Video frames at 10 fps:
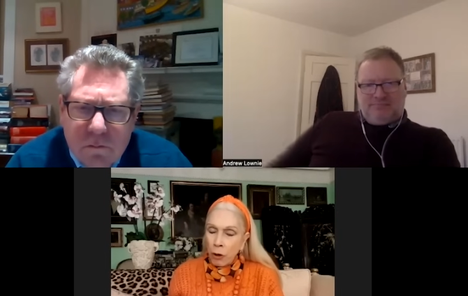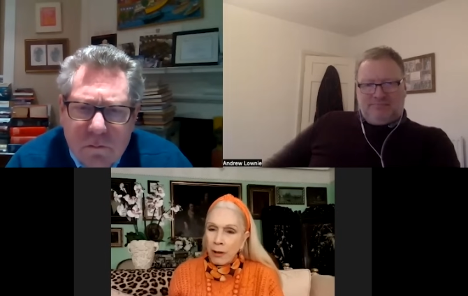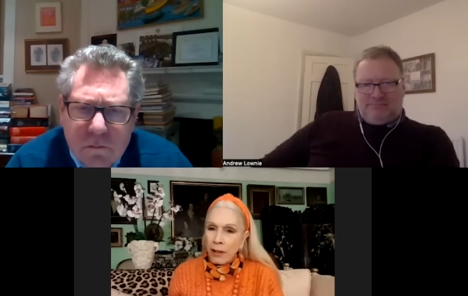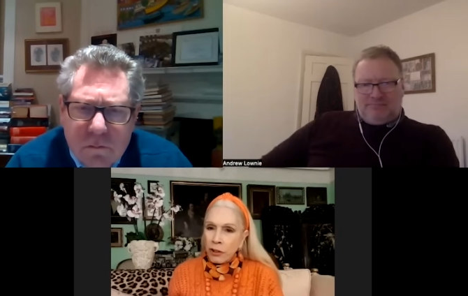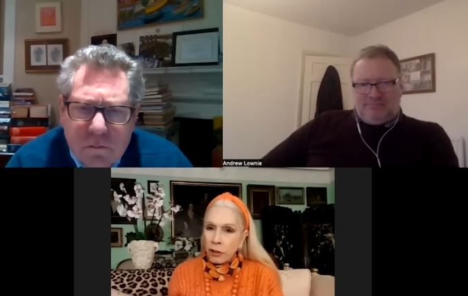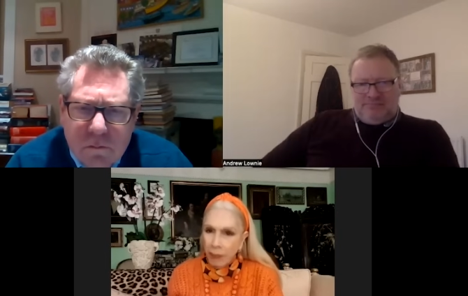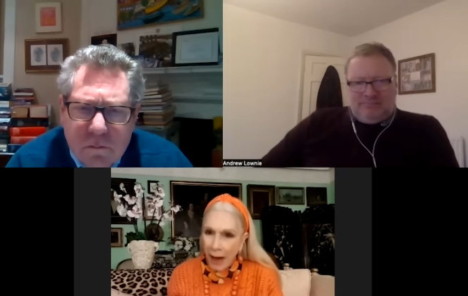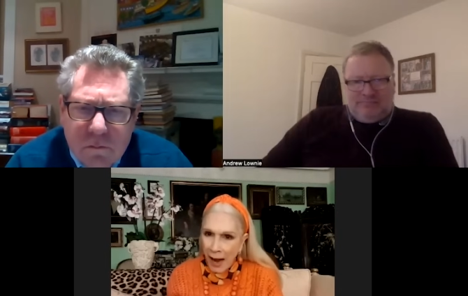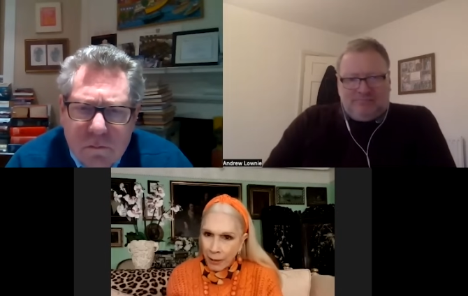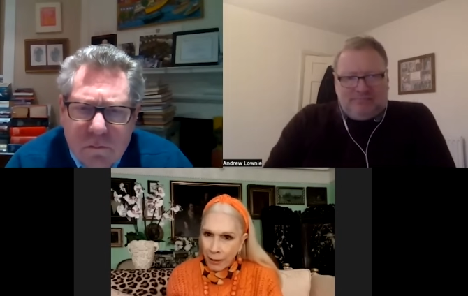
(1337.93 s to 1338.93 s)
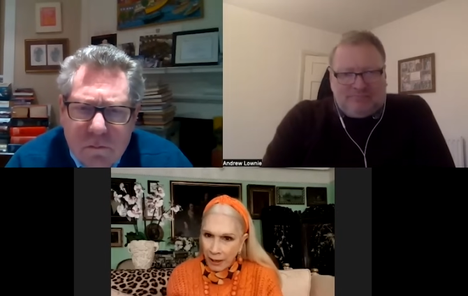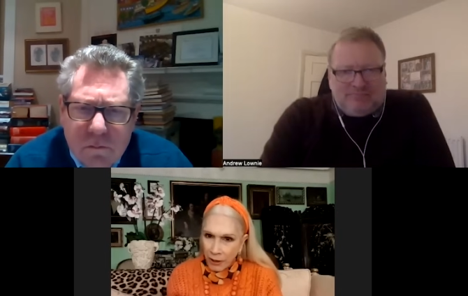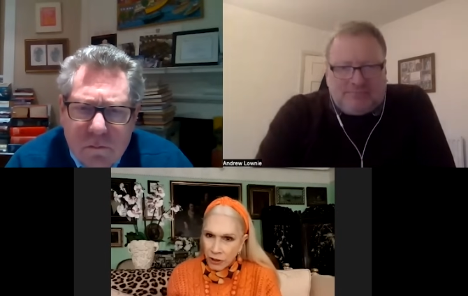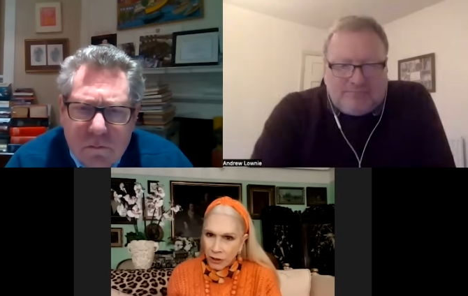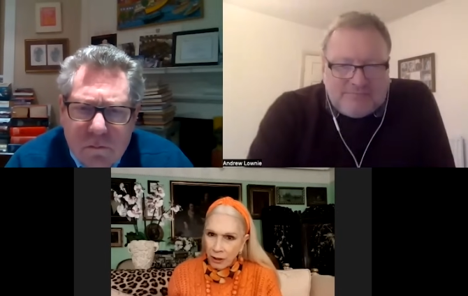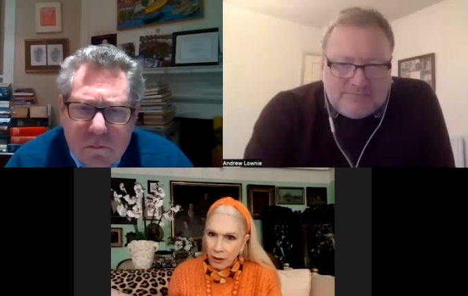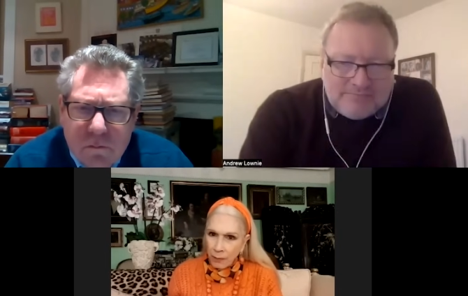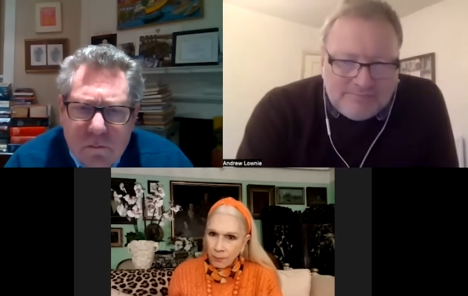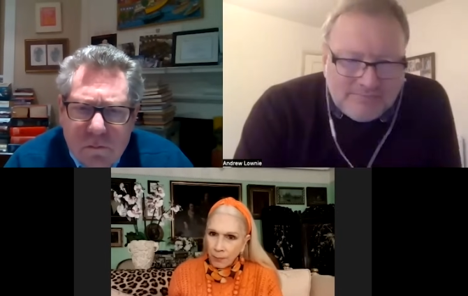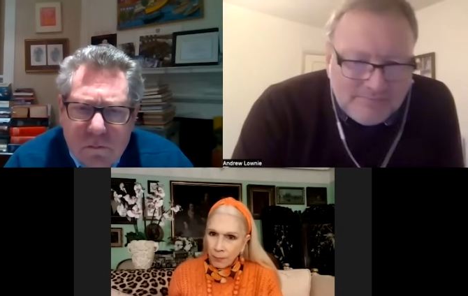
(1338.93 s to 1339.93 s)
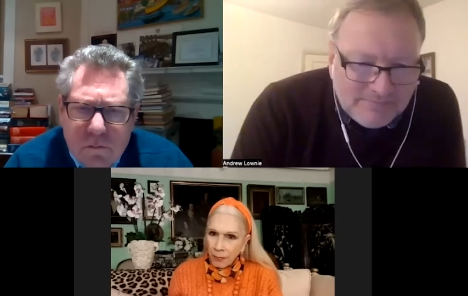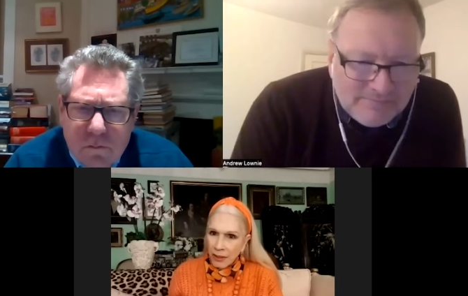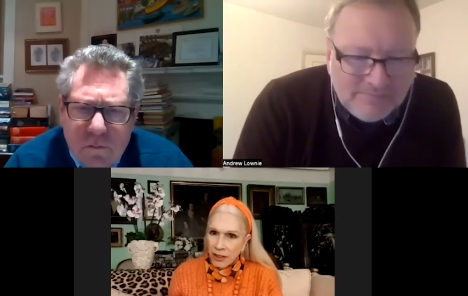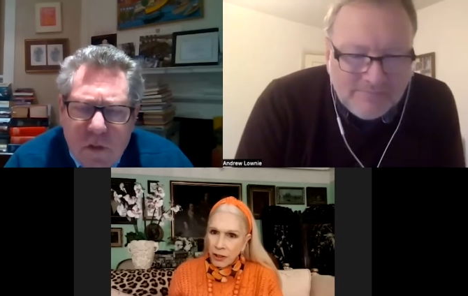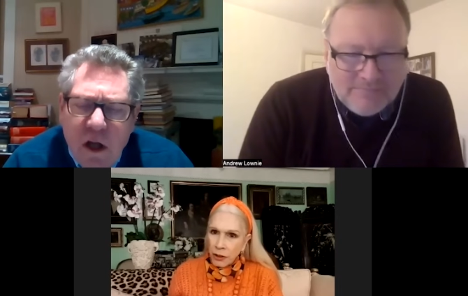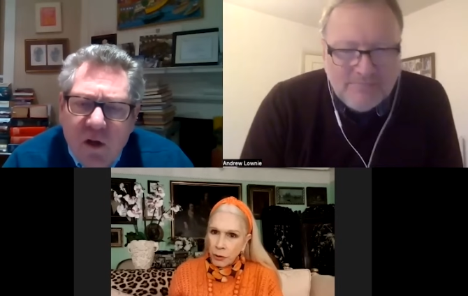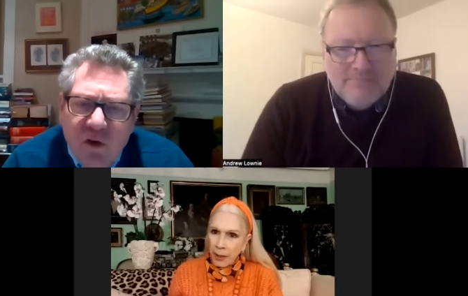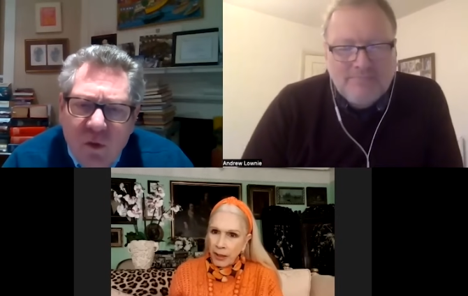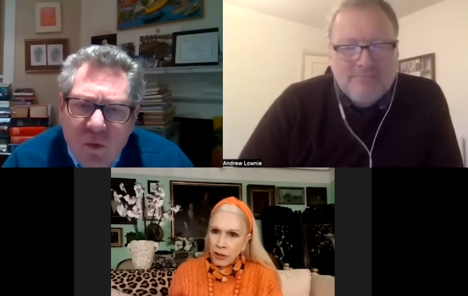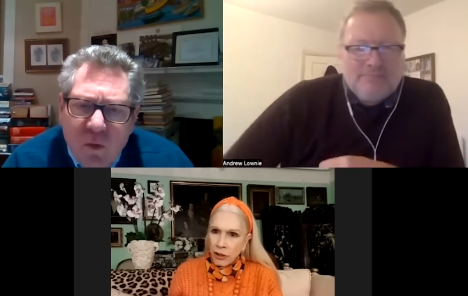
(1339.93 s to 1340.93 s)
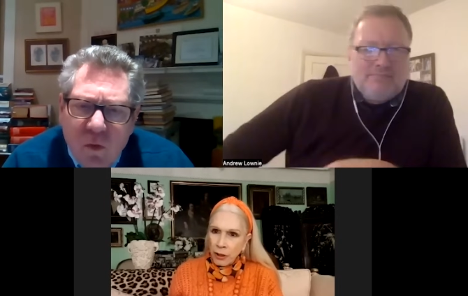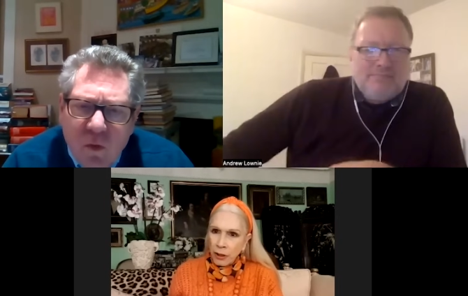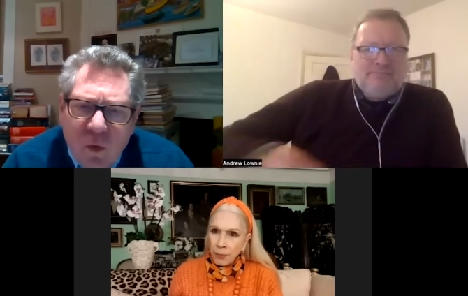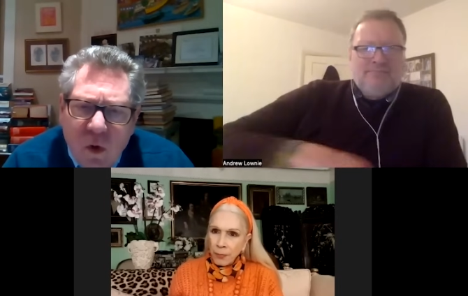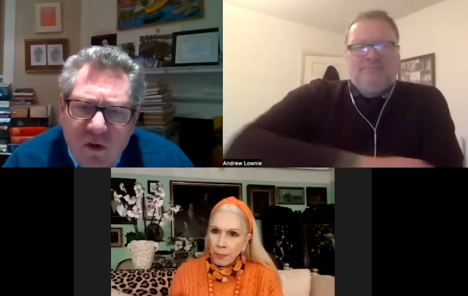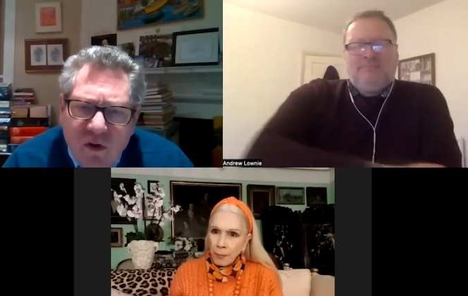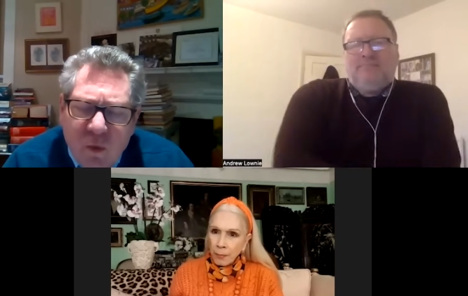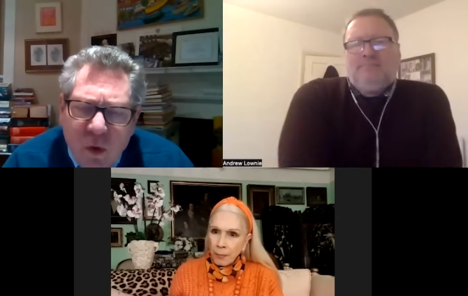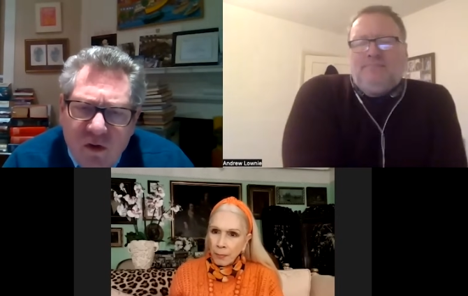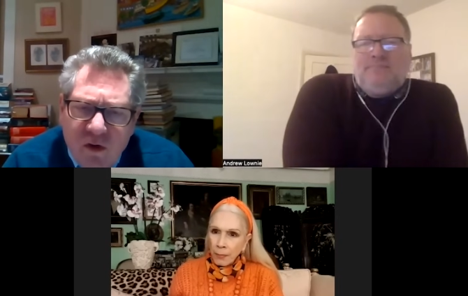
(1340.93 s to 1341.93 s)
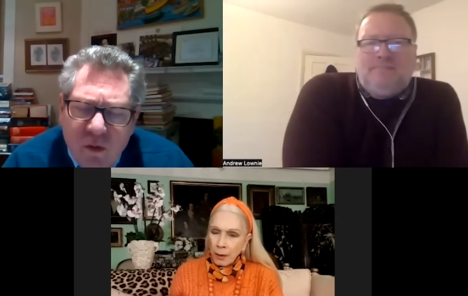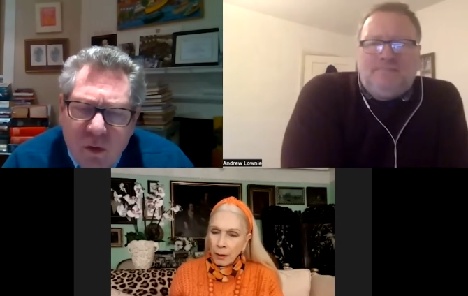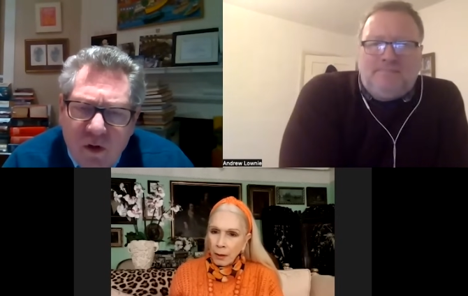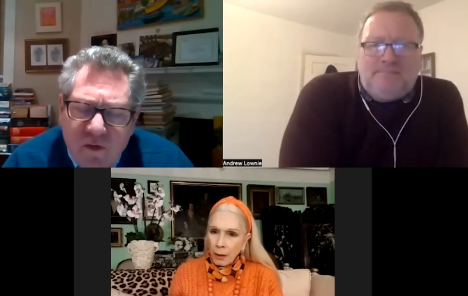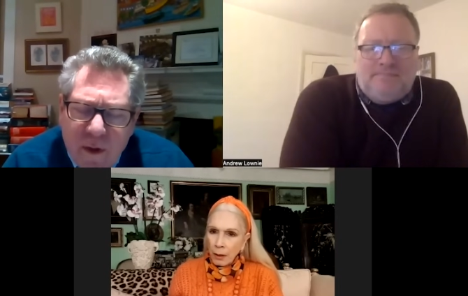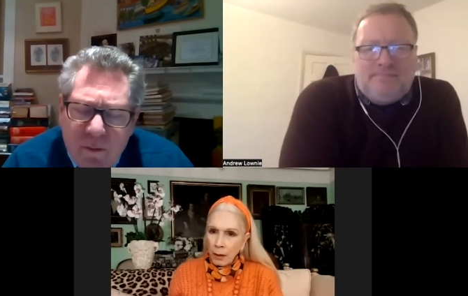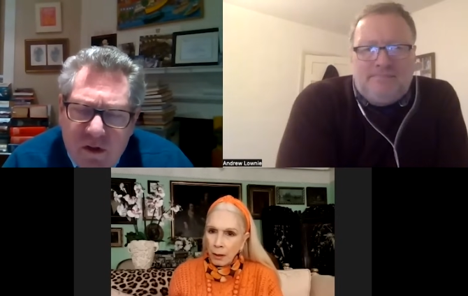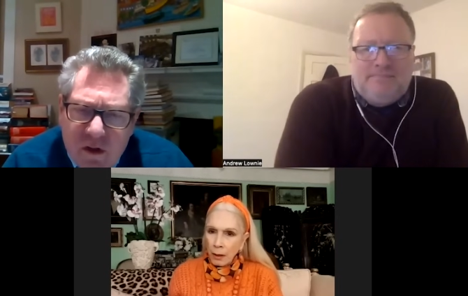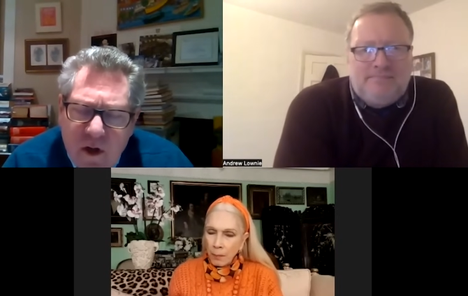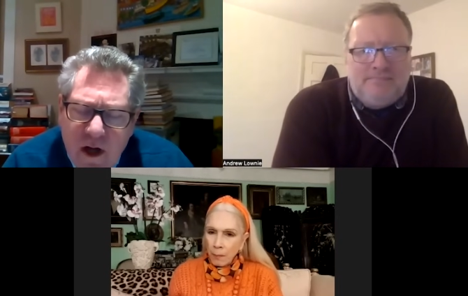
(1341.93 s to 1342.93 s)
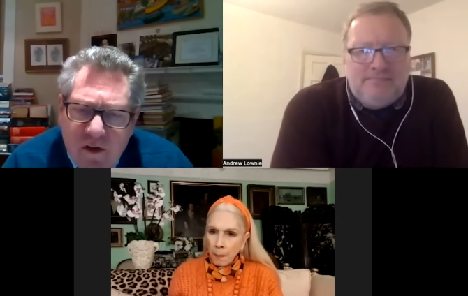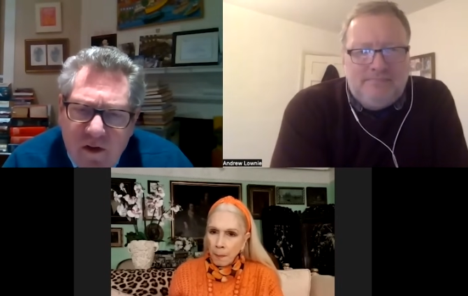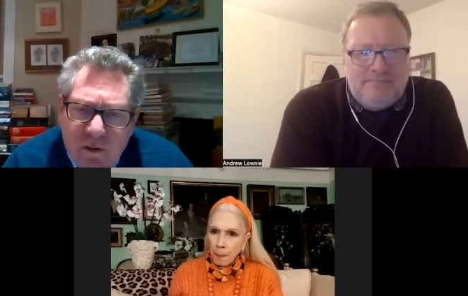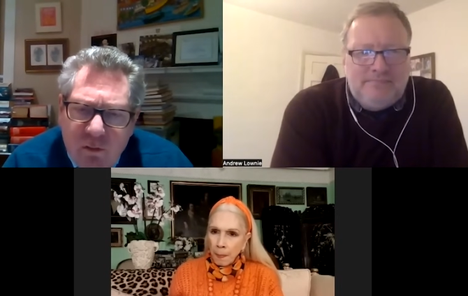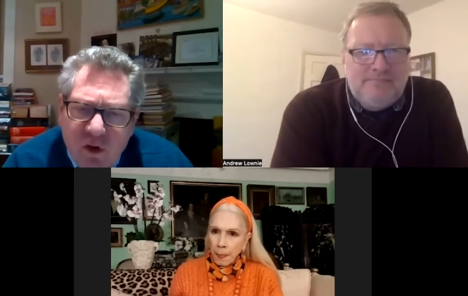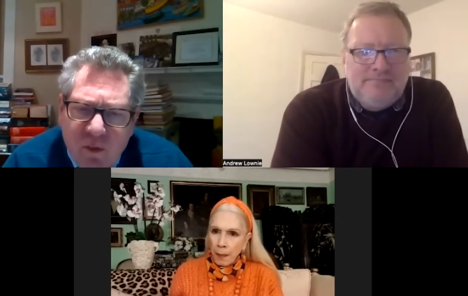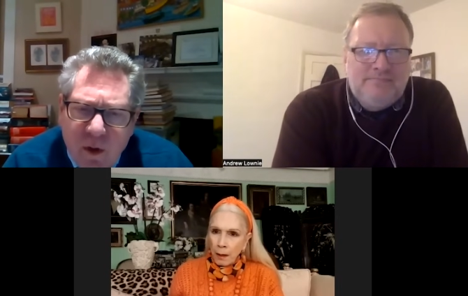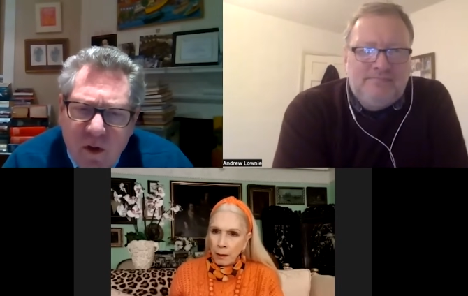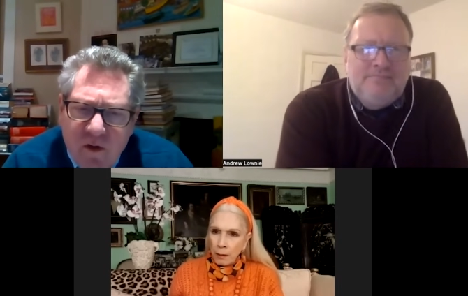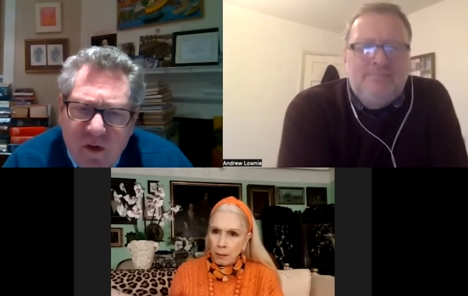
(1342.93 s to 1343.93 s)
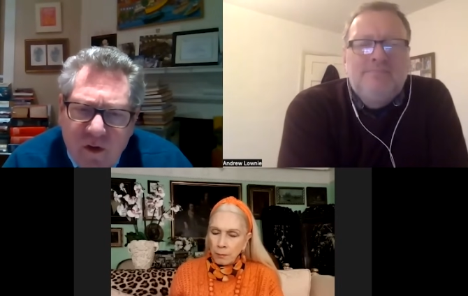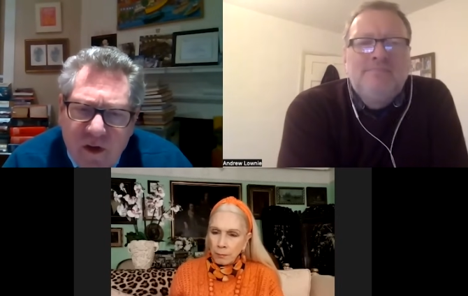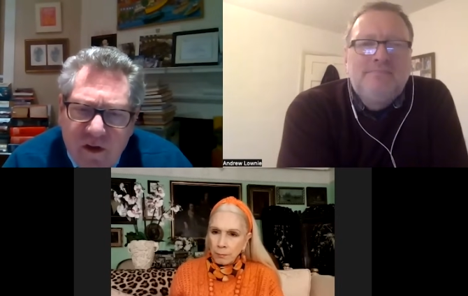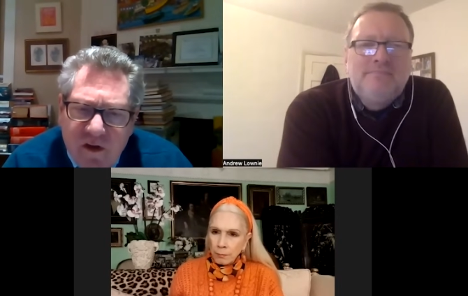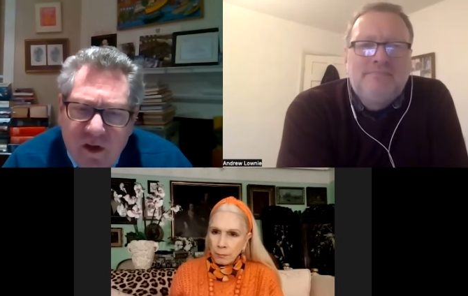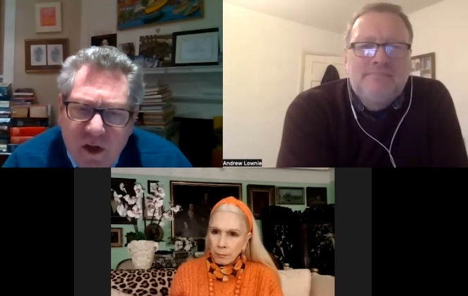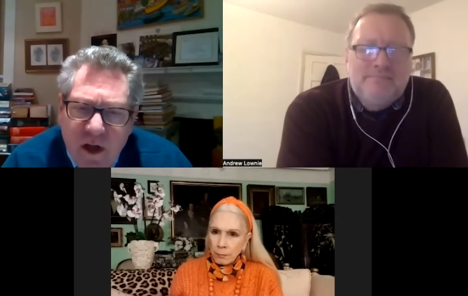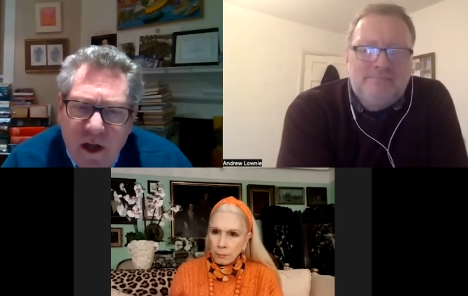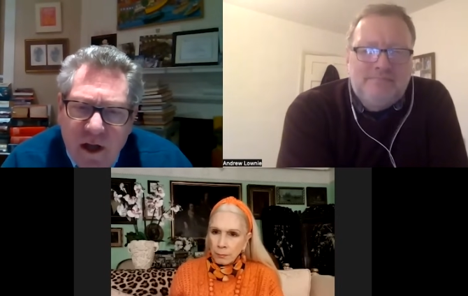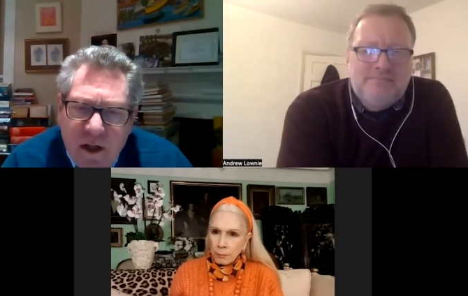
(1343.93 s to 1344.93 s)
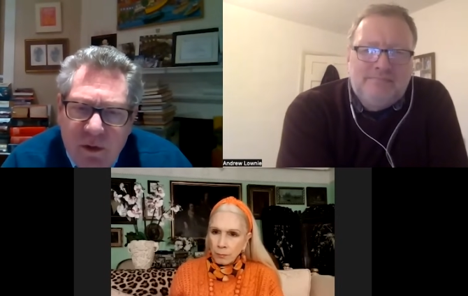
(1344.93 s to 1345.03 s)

Speaker 1: or a triracial situation. So
Speaker 2: what what do the royal family do? How do they respond to this? And I